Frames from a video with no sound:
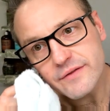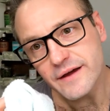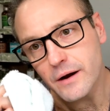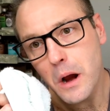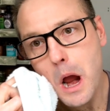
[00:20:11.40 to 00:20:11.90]

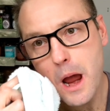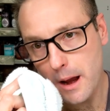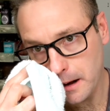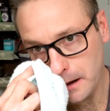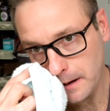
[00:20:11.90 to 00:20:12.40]
there.
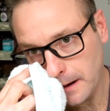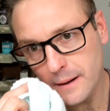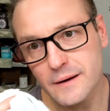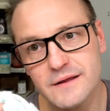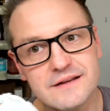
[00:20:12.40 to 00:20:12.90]
I
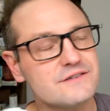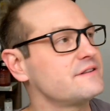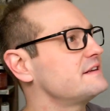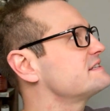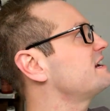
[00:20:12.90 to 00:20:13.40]
think it's on
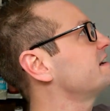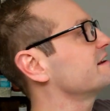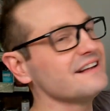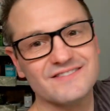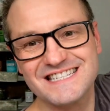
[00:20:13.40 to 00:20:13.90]
the inside,
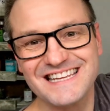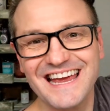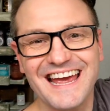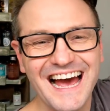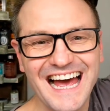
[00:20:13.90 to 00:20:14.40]
it'll have to stay.